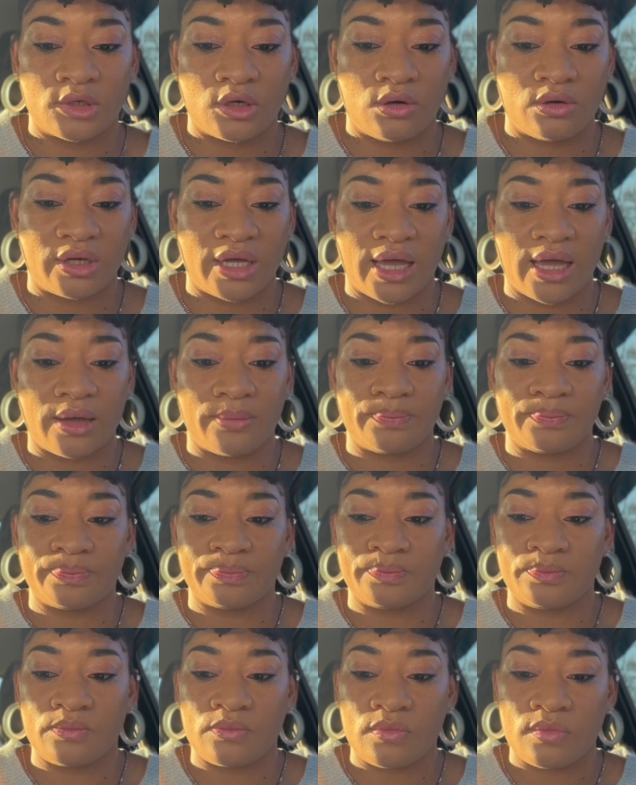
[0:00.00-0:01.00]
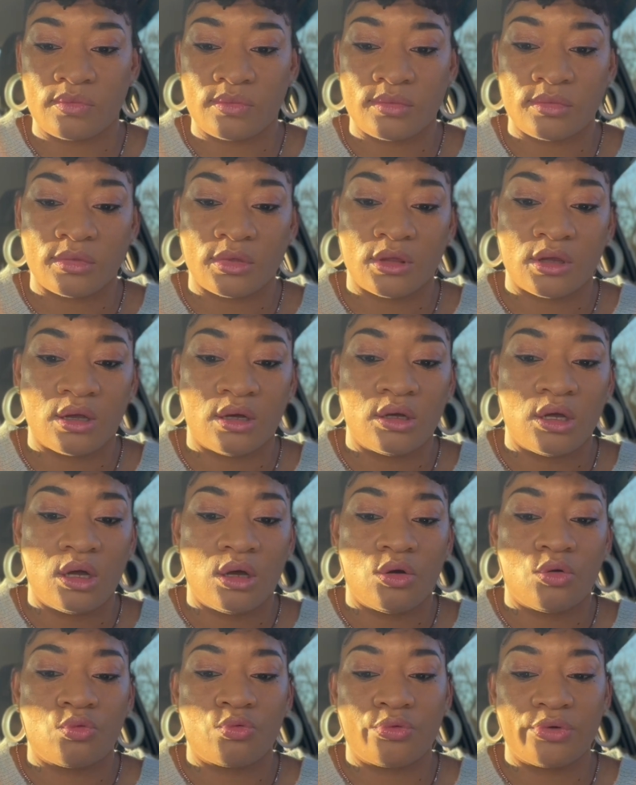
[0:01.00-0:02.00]
Okay?
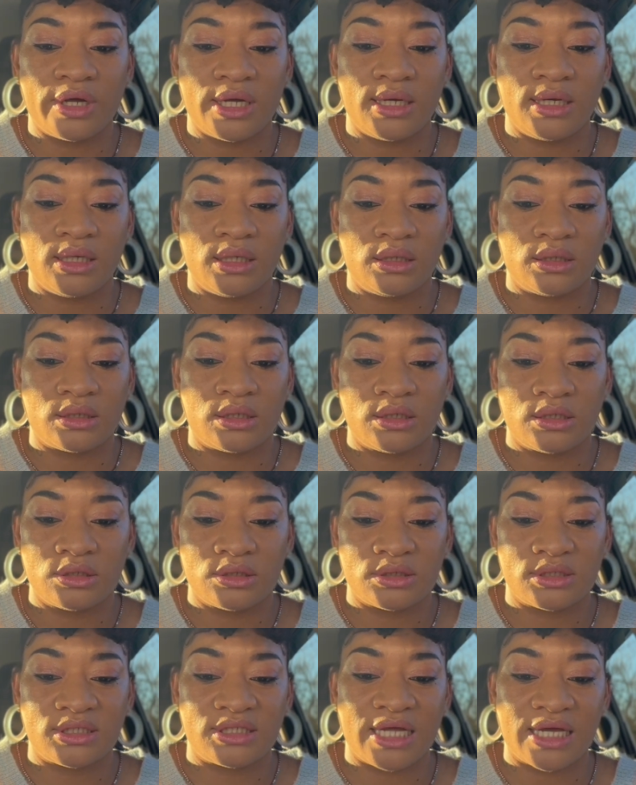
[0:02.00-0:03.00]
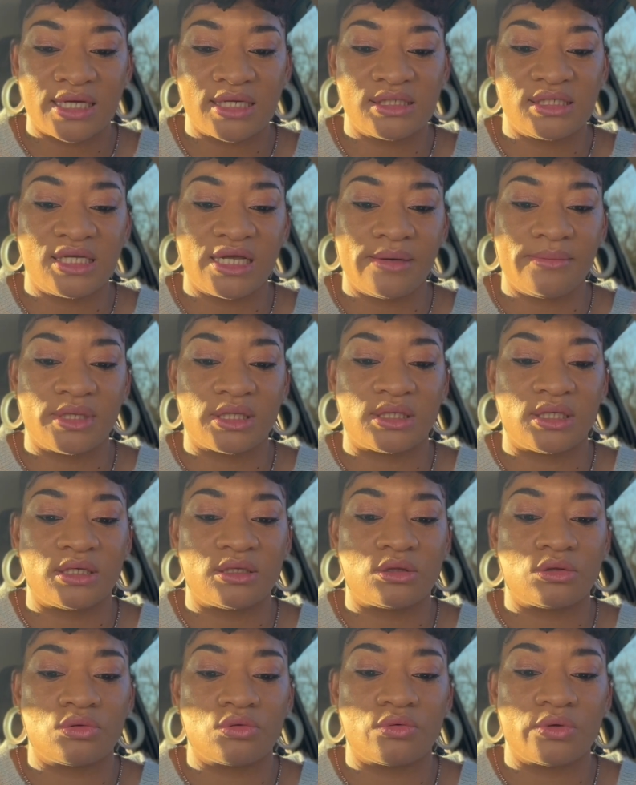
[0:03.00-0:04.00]
Read Second Timothy
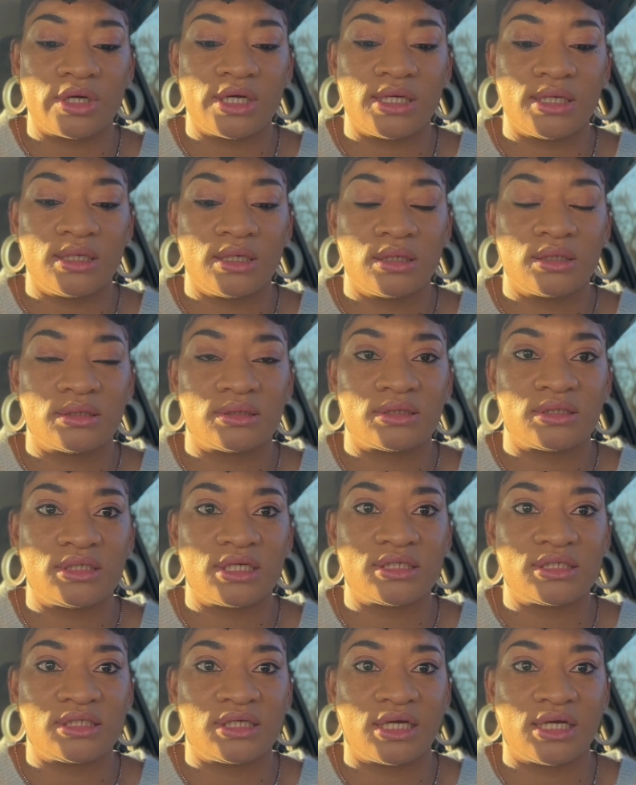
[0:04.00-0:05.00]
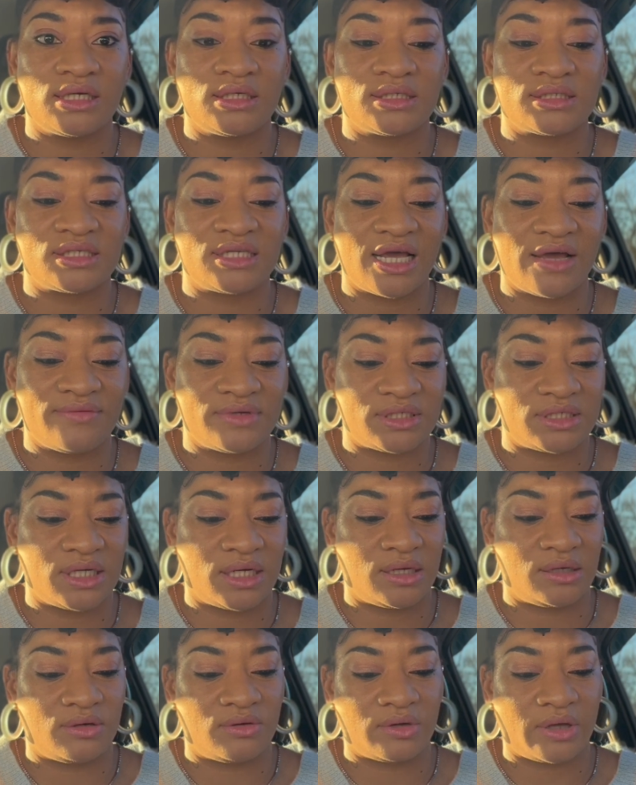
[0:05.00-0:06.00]
three, sixteen to
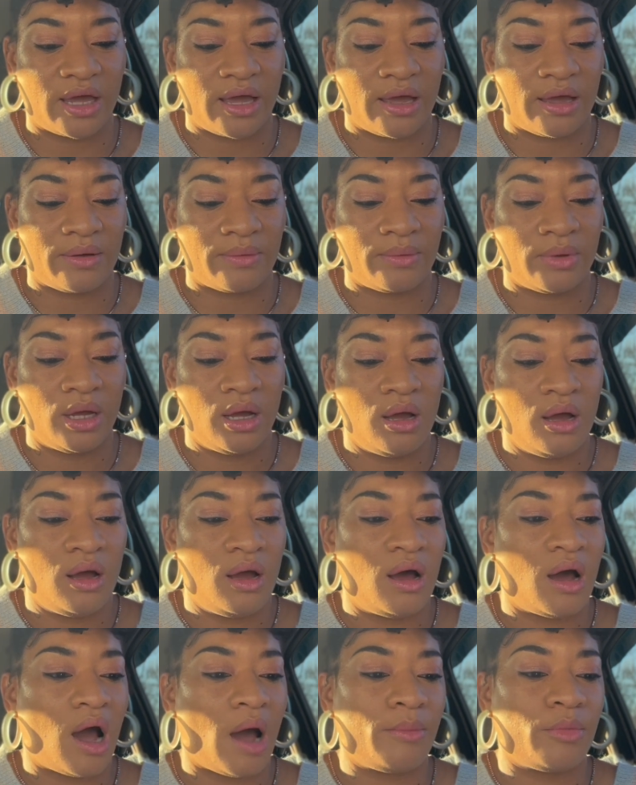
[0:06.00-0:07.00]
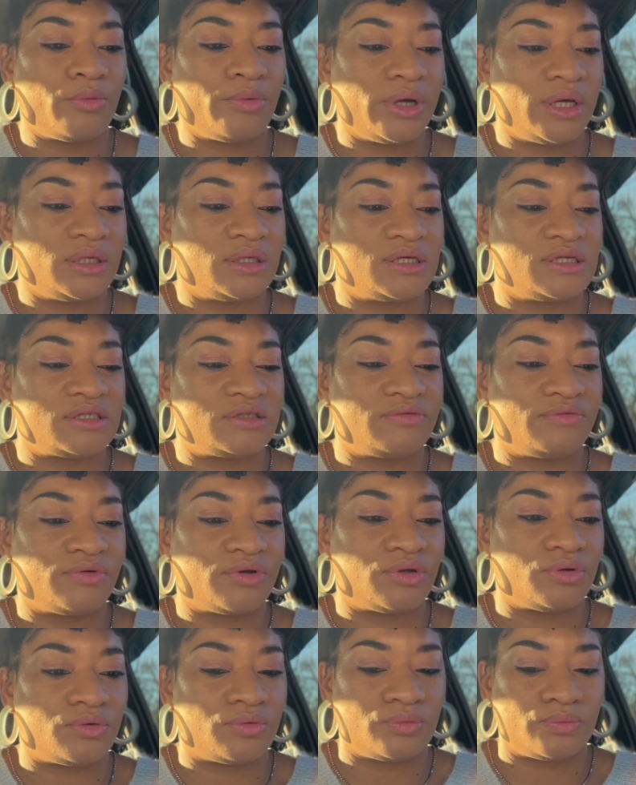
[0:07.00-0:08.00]
seventeen, okay? I'm going to read this for
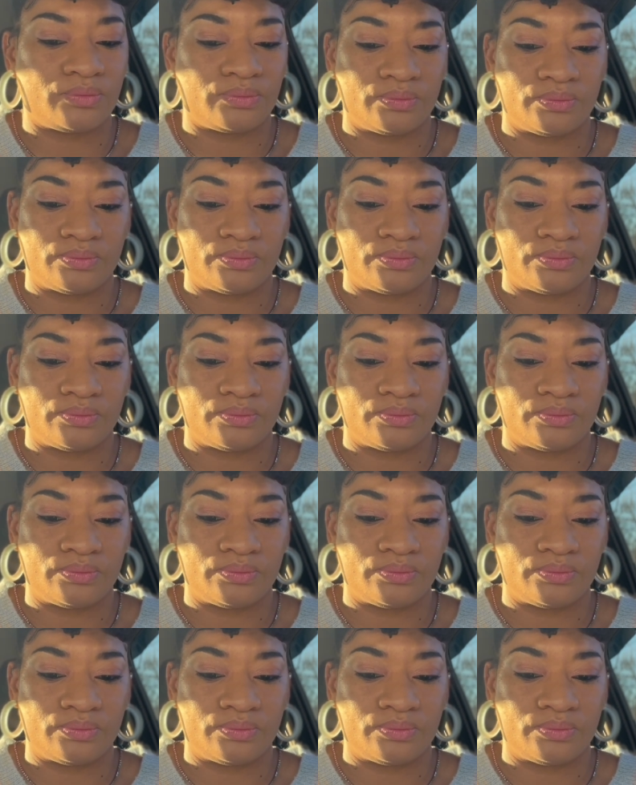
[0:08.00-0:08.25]
you.